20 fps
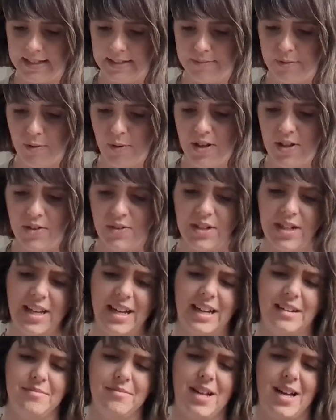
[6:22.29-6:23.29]
but when looking,
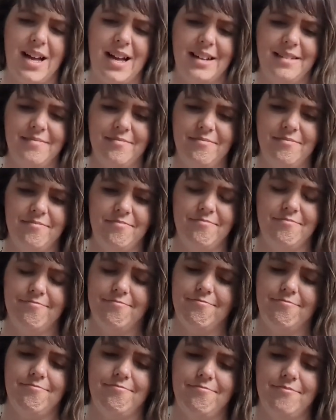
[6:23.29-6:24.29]
I'm like,
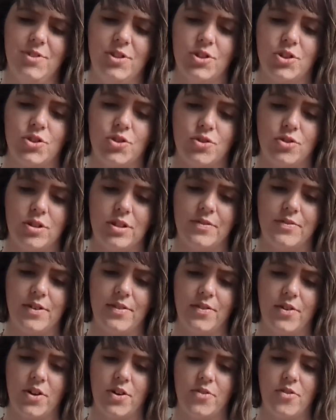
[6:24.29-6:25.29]
not sure if
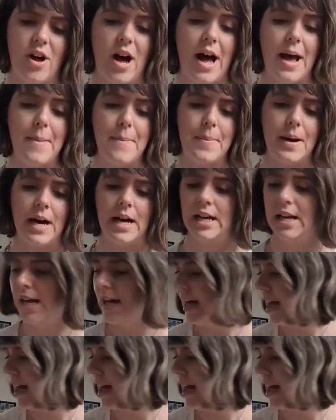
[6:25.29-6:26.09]
I've got it right. But